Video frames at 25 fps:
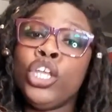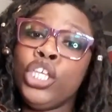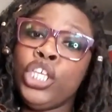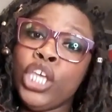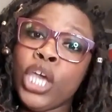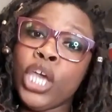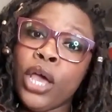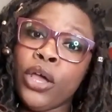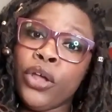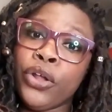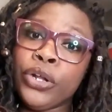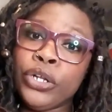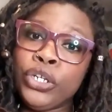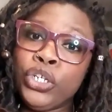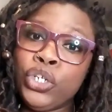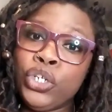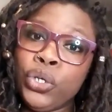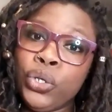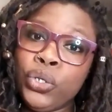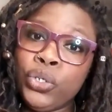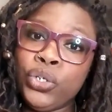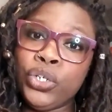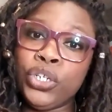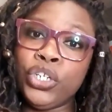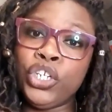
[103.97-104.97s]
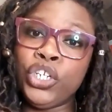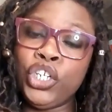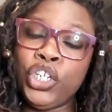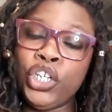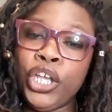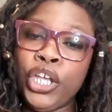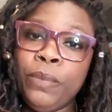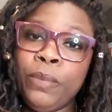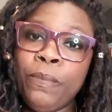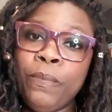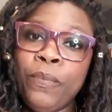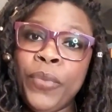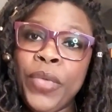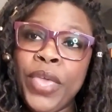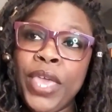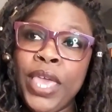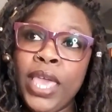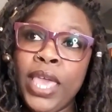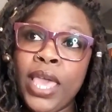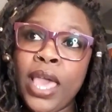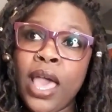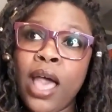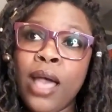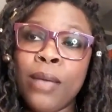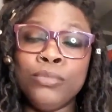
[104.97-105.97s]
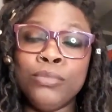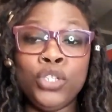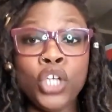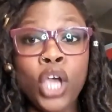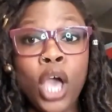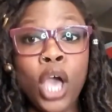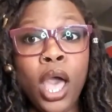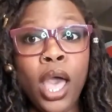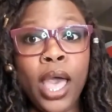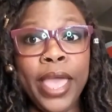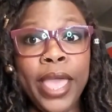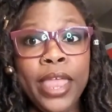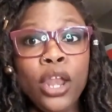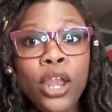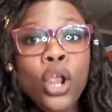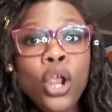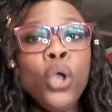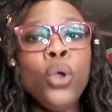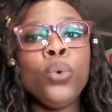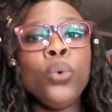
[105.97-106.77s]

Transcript: younger children should be taught,